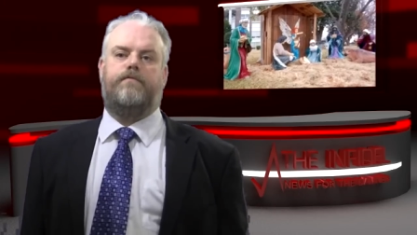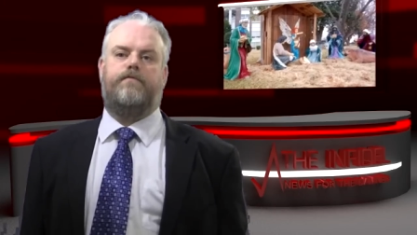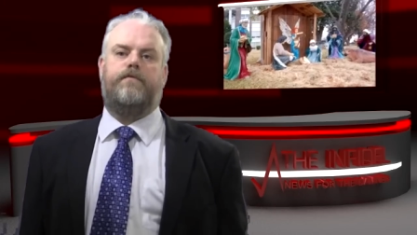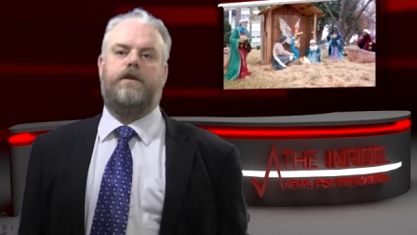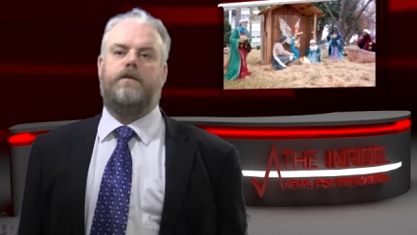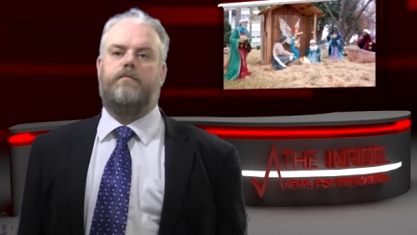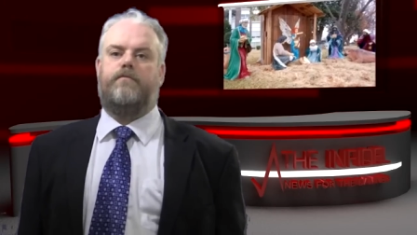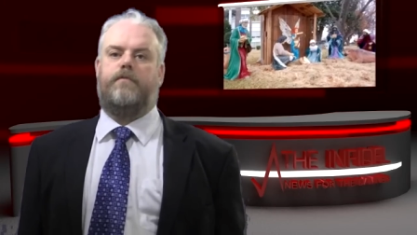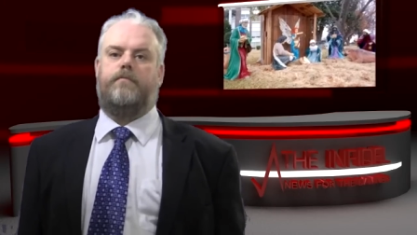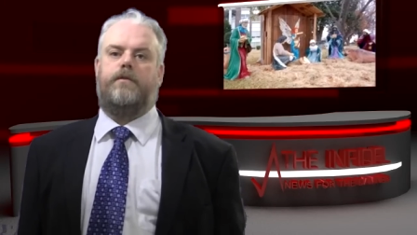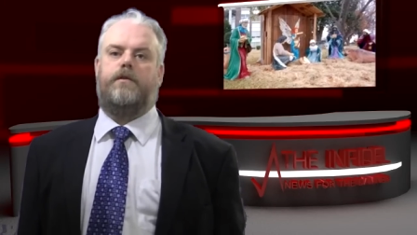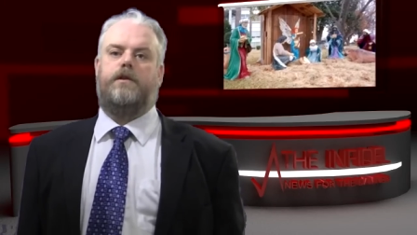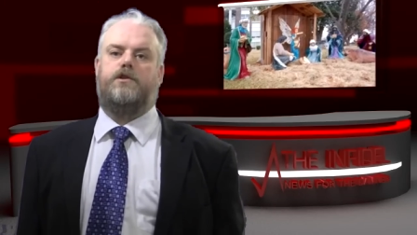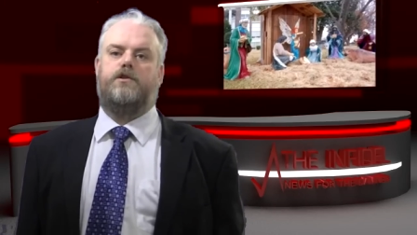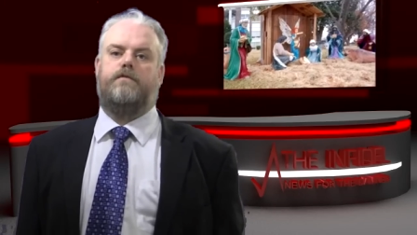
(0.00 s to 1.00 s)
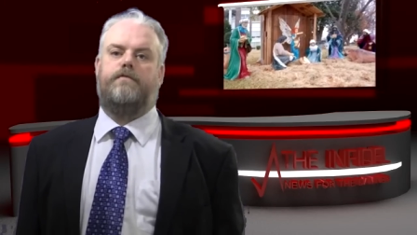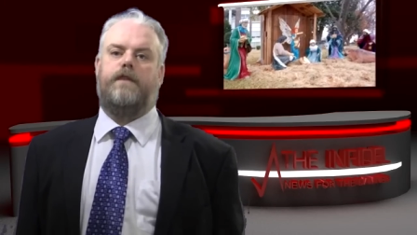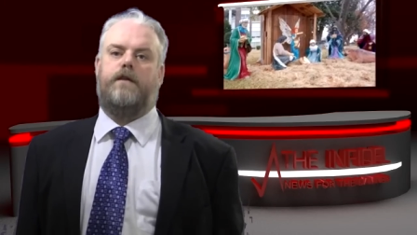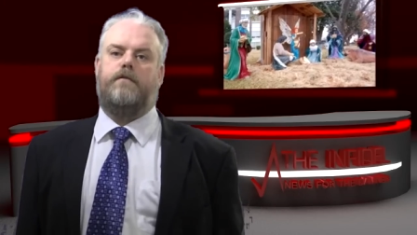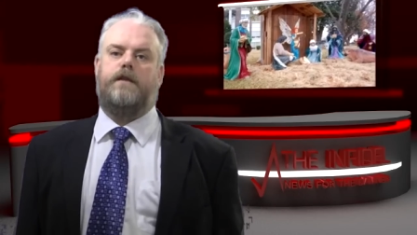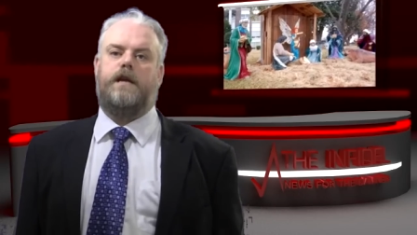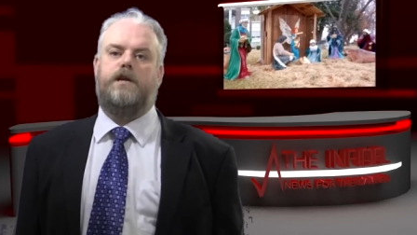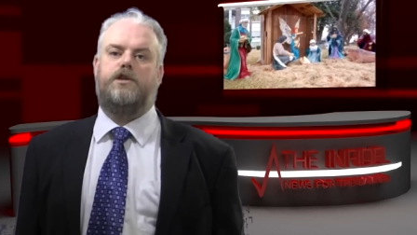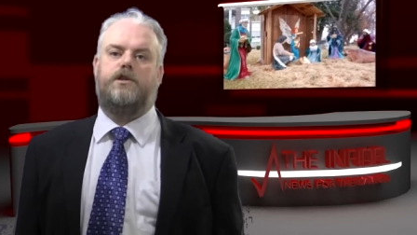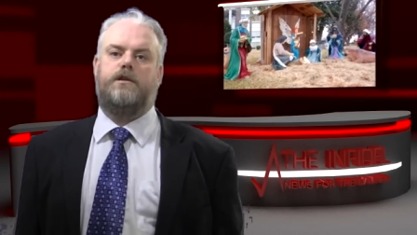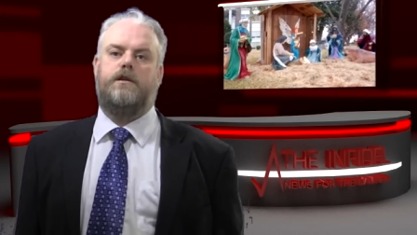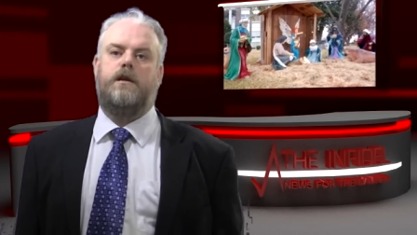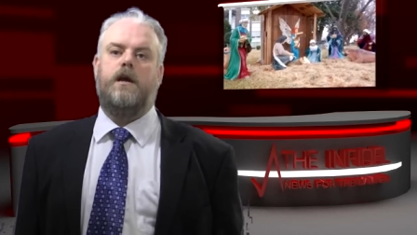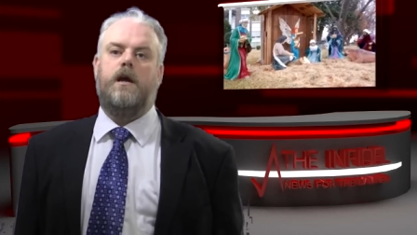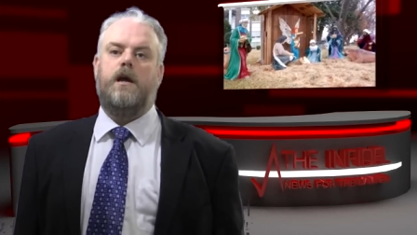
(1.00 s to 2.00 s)
Freedom from Religion
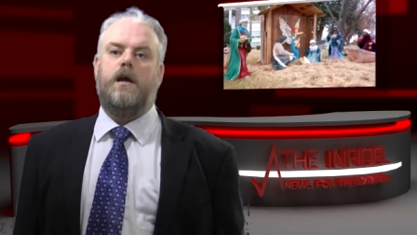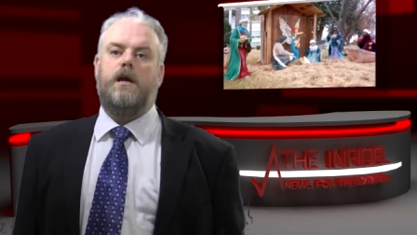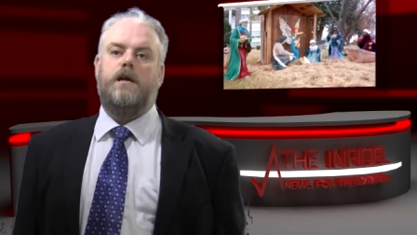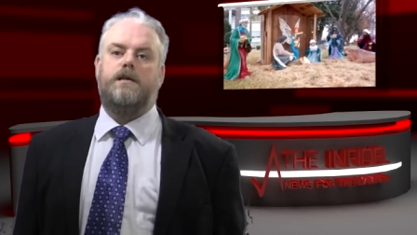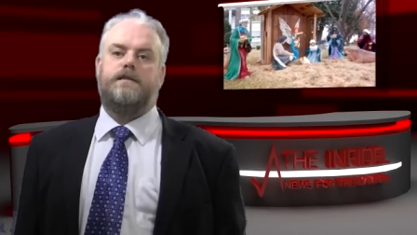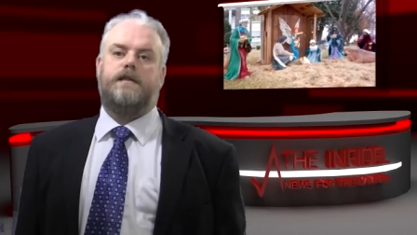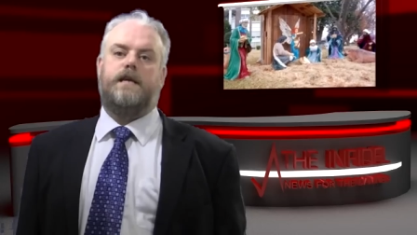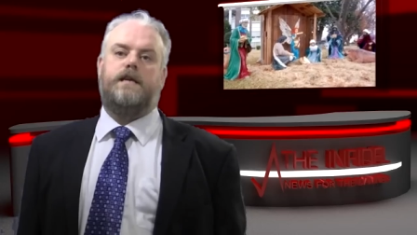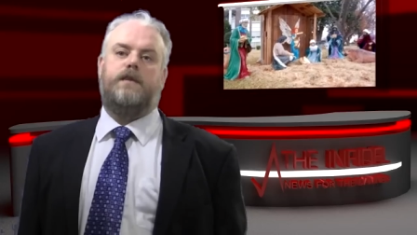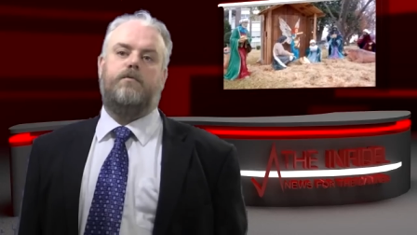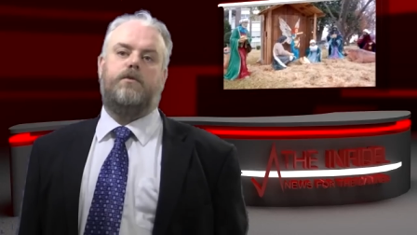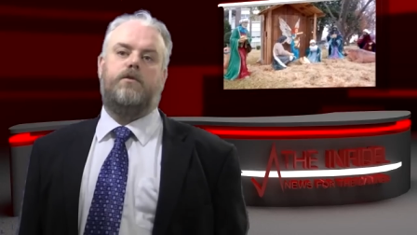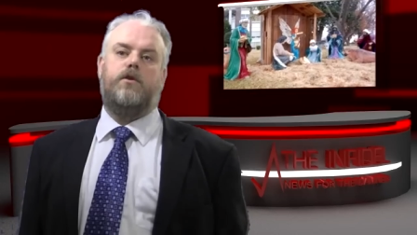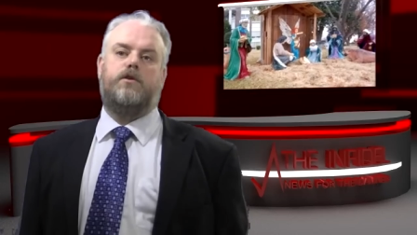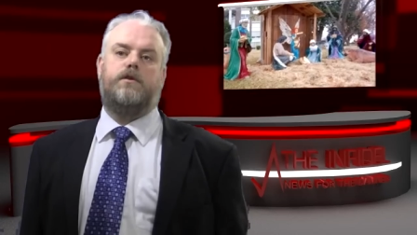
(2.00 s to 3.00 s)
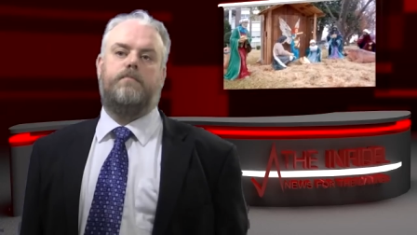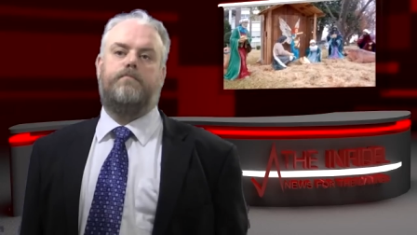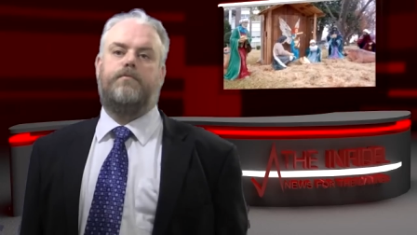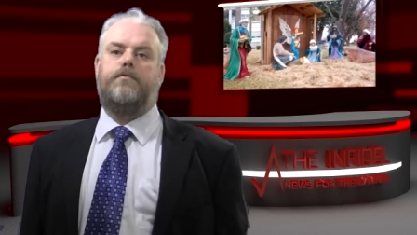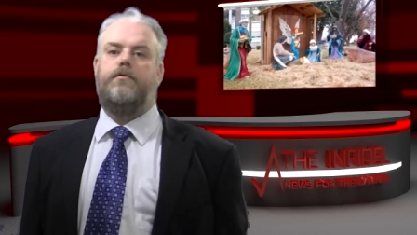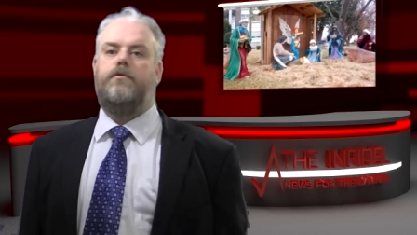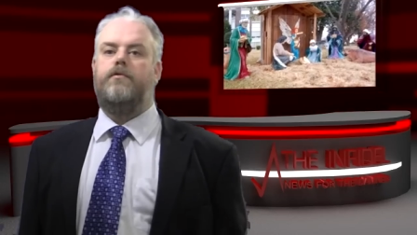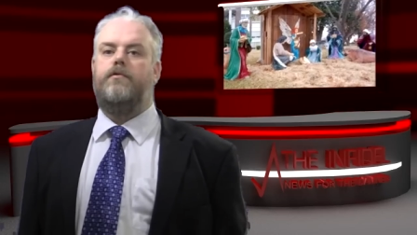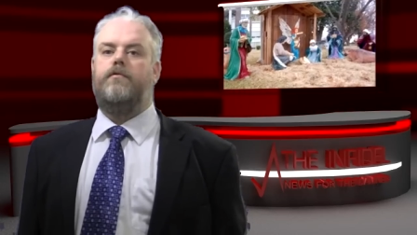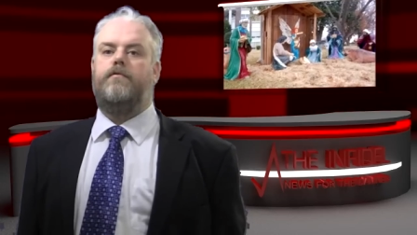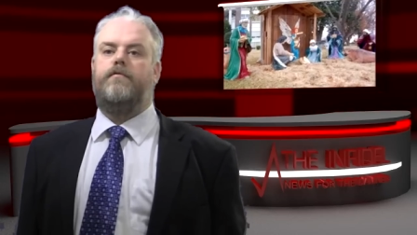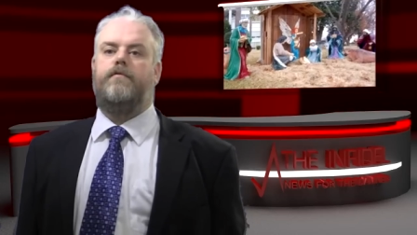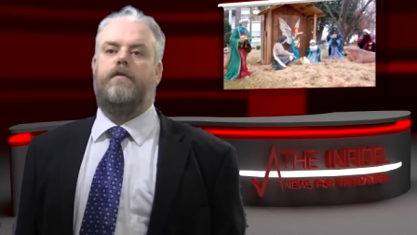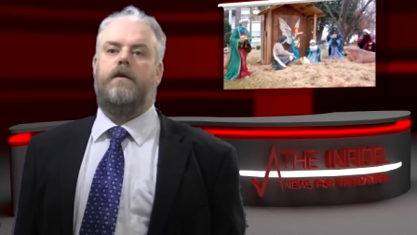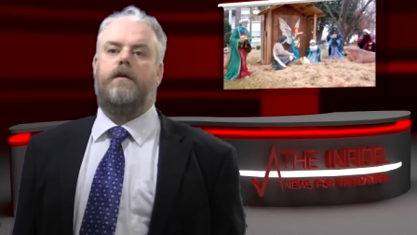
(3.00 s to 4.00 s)
Foundation said he would not
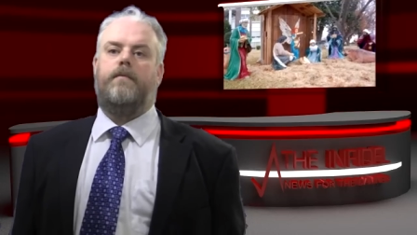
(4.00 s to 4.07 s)
approve